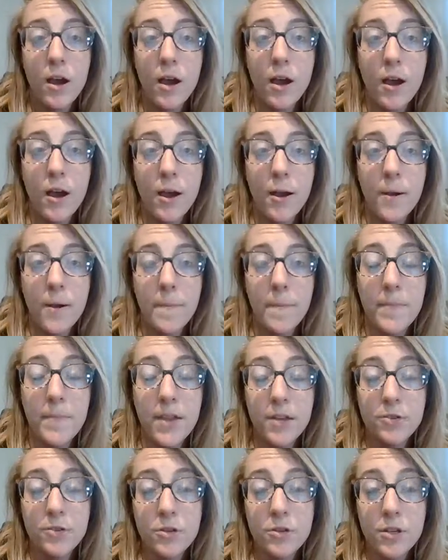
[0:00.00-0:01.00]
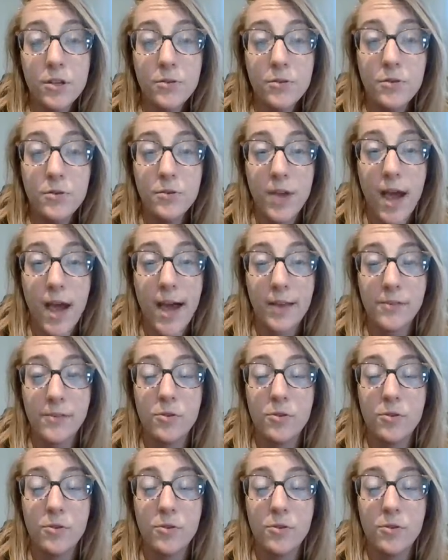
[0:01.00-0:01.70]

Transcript: um, make sure you do that.